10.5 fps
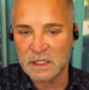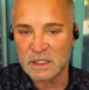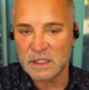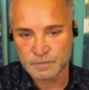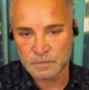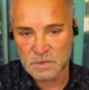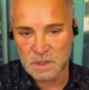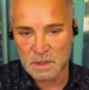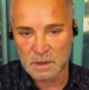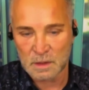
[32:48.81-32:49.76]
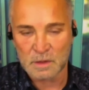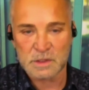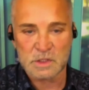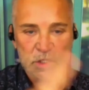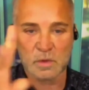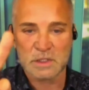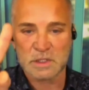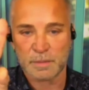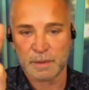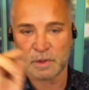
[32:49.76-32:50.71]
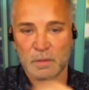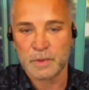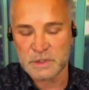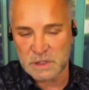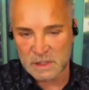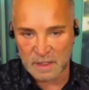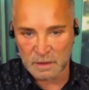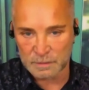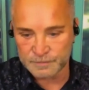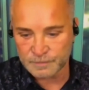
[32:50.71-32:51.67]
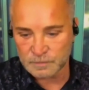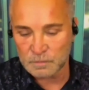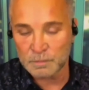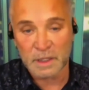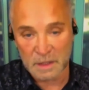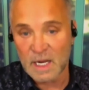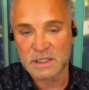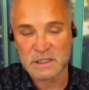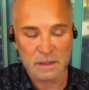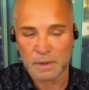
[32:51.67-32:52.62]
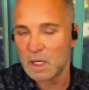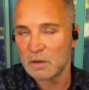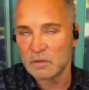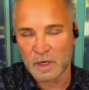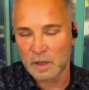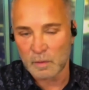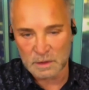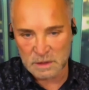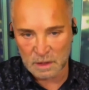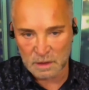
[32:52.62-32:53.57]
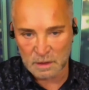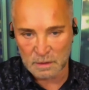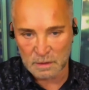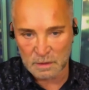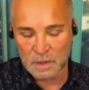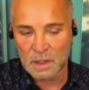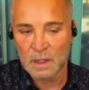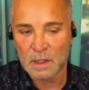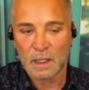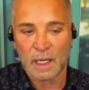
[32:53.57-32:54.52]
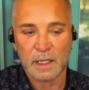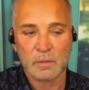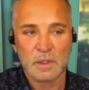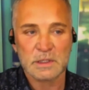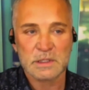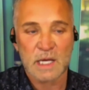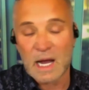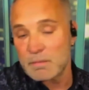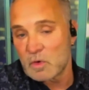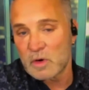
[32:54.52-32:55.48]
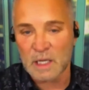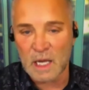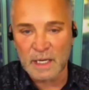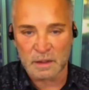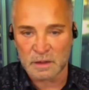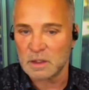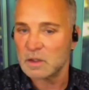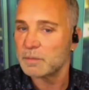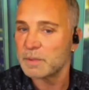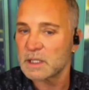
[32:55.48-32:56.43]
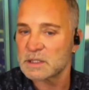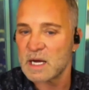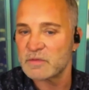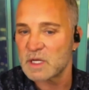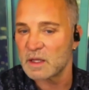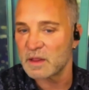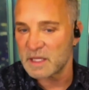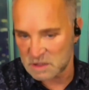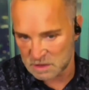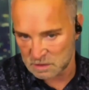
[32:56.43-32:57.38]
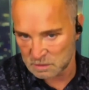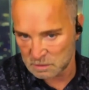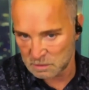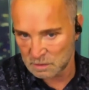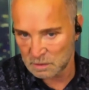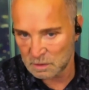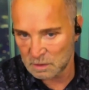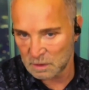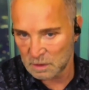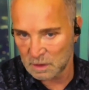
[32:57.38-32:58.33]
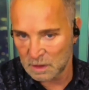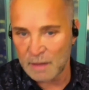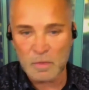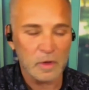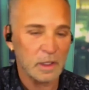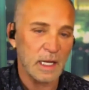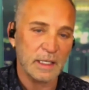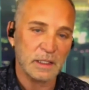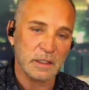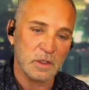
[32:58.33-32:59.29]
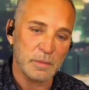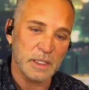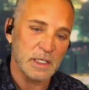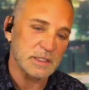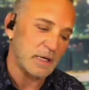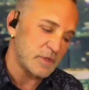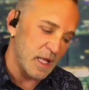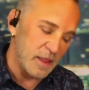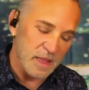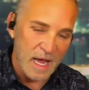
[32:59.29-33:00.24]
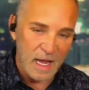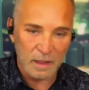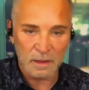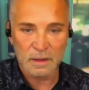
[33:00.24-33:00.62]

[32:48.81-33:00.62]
Well, those are two words that people don't put together, but they actually belong very well together. And it was, I'm more enlightened than you because I've done this. I'm more enlightened than you because I've done that.